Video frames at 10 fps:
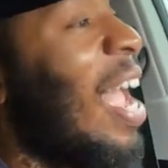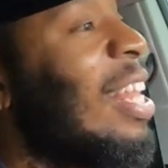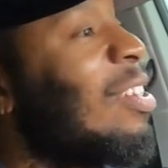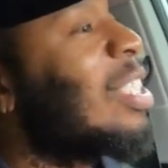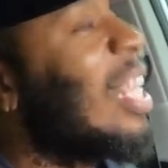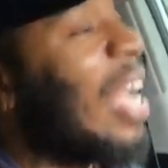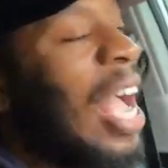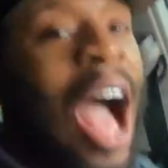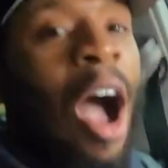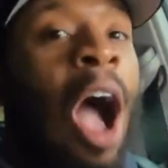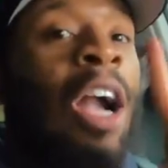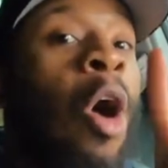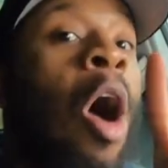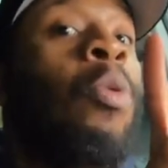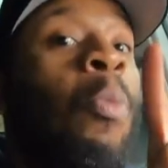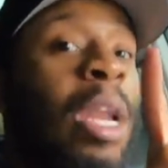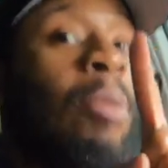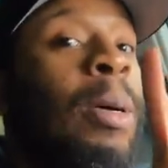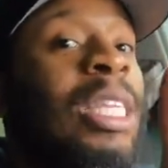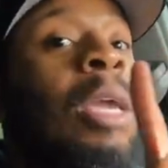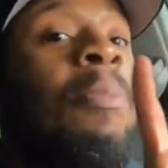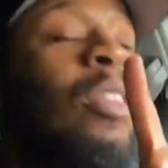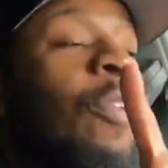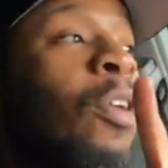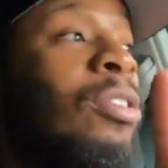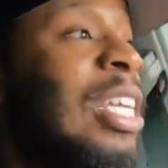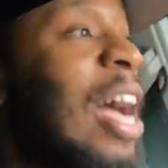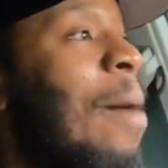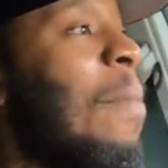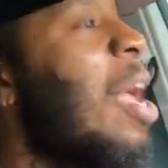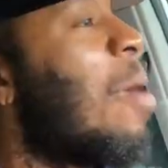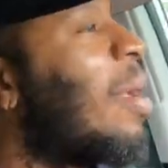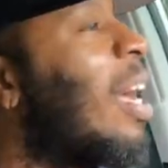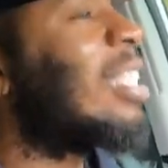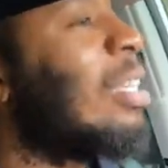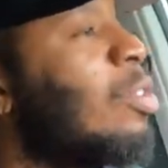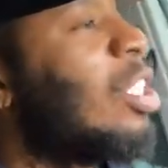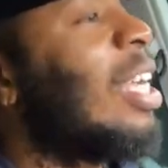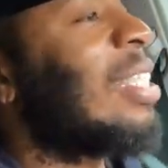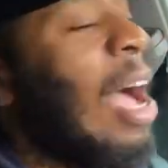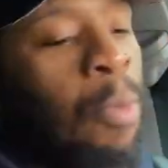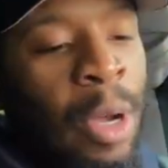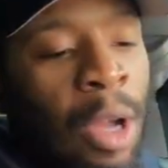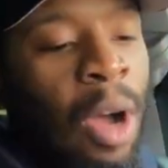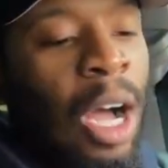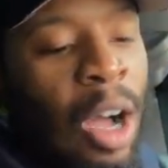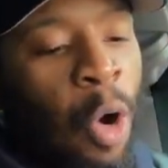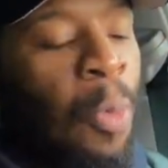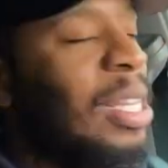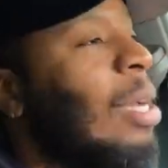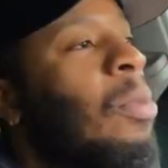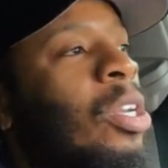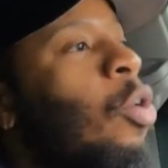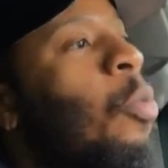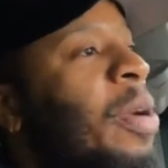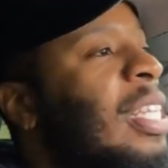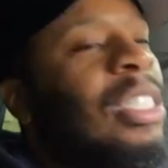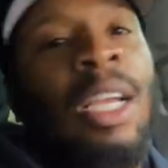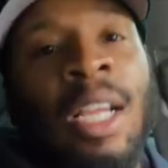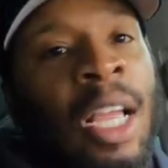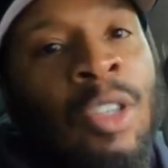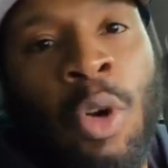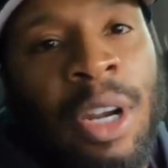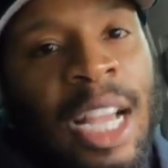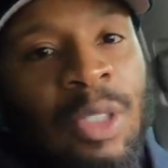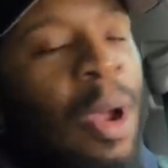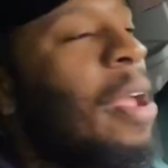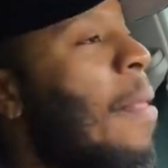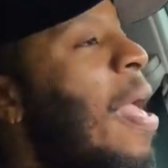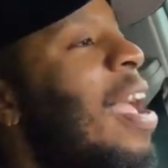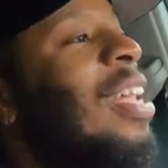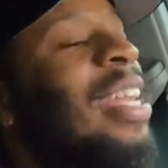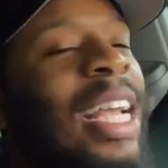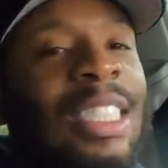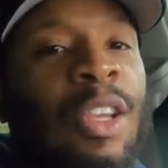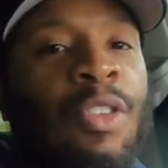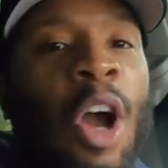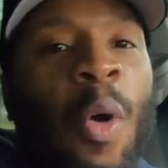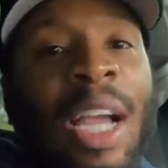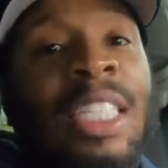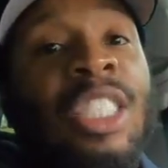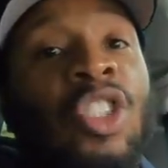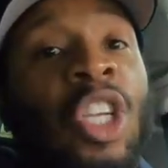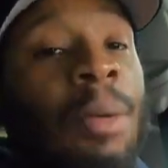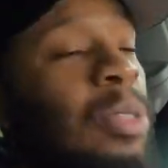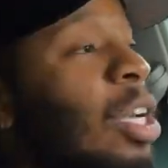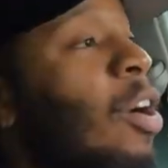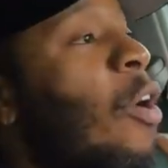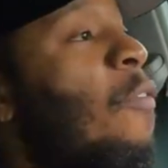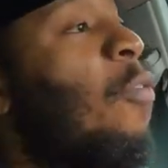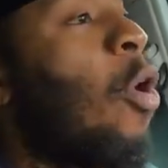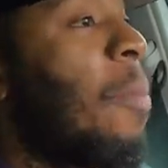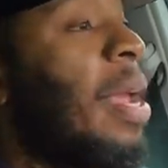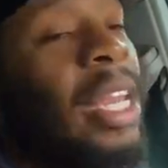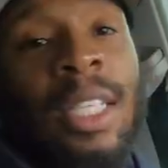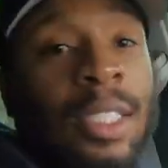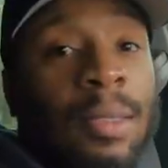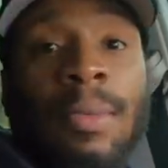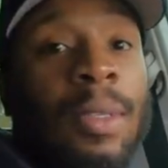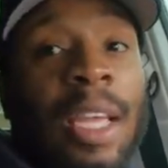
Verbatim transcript: And it was like, I, I called him when he was about to kick me out the first time because it was just, I went on uh, Uber Eats, I'm looking on Uber Eats and, and DoorDash, right? Next thing you know, it just jumped to four minutes.